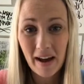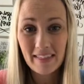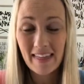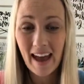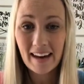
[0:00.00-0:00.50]

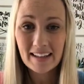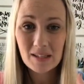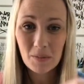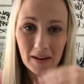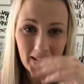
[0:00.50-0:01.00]
But that
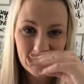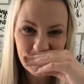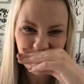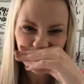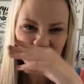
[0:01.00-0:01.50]

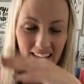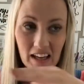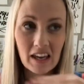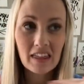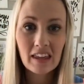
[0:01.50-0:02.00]
experience of
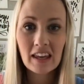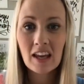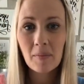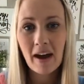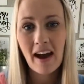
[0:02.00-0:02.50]
like
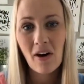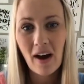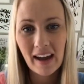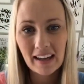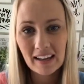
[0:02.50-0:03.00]
thinking about
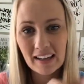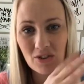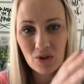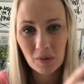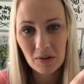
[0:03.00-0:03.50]
how I can
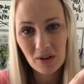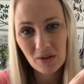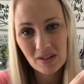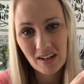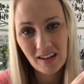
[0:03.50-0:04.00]

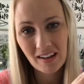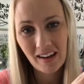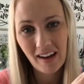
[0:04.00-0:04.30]
contribute